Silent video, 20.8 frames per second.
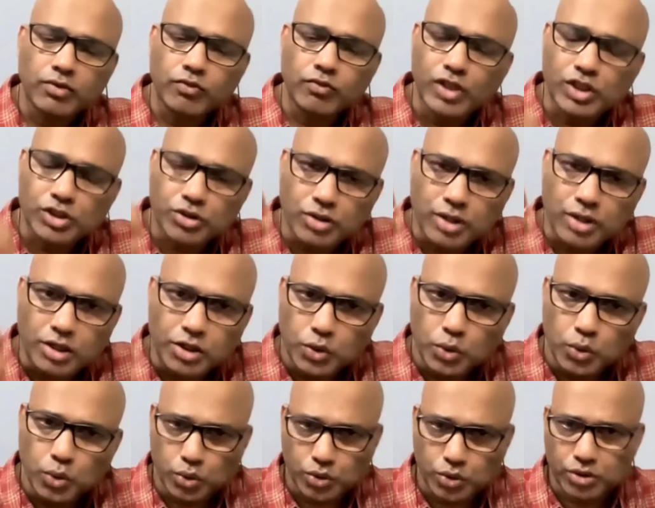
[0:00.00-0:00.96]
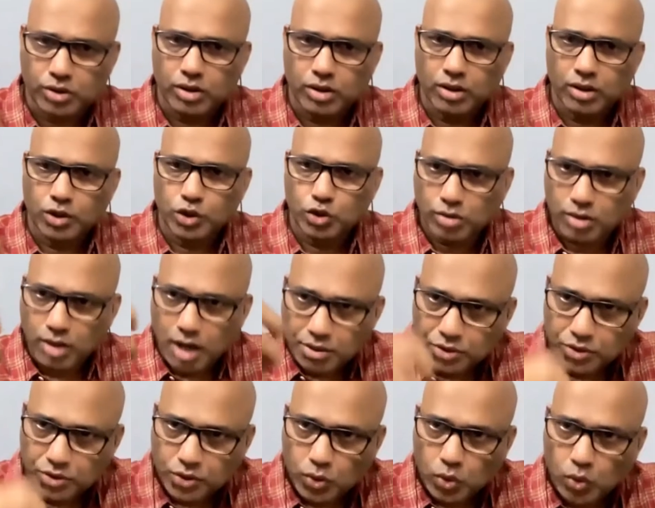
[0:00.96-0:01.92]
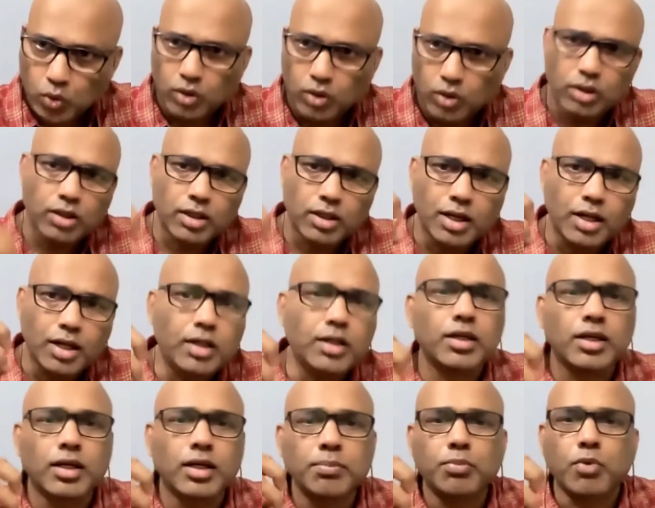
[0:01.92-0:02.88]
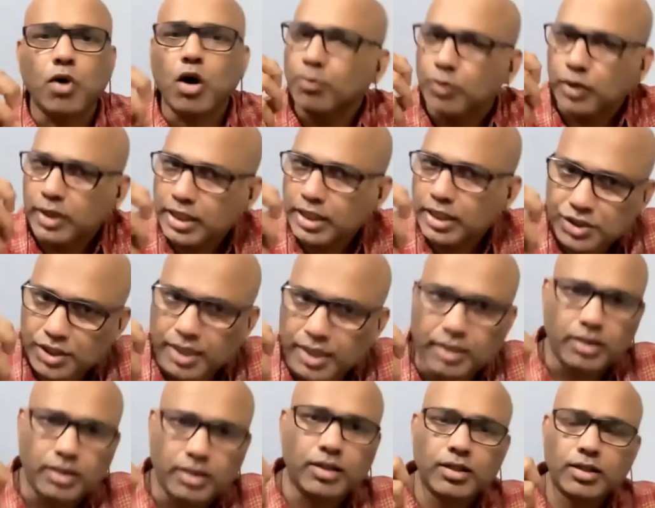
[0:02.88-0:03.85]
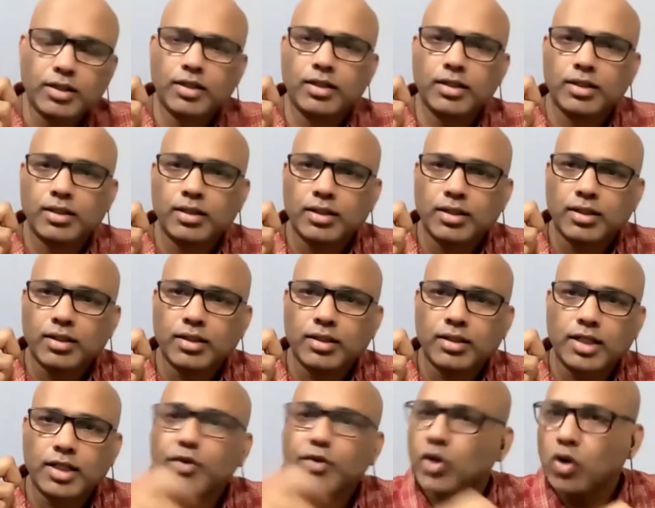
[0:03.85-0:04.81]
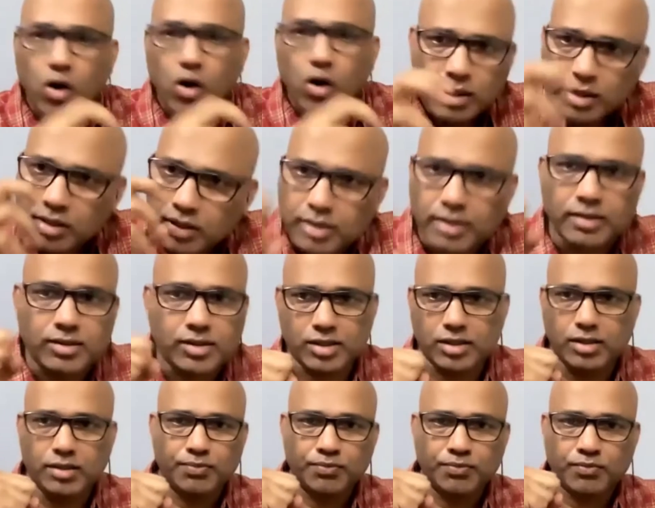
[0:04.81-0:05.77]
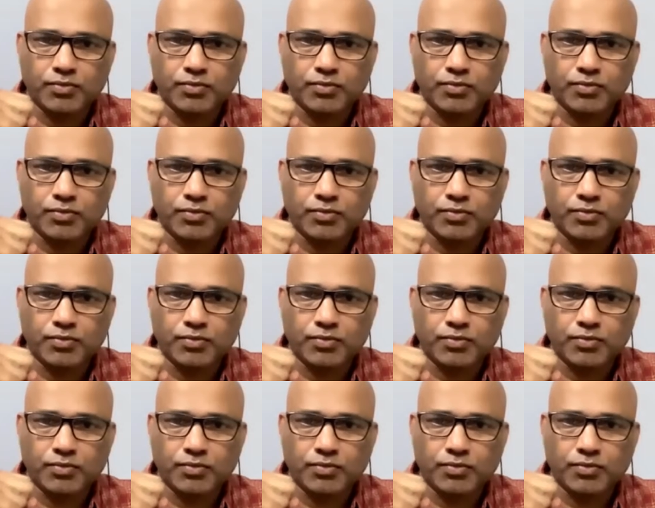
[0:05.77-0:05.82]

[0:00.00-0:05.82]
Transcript: which they used to control Indian population. They were all Indians.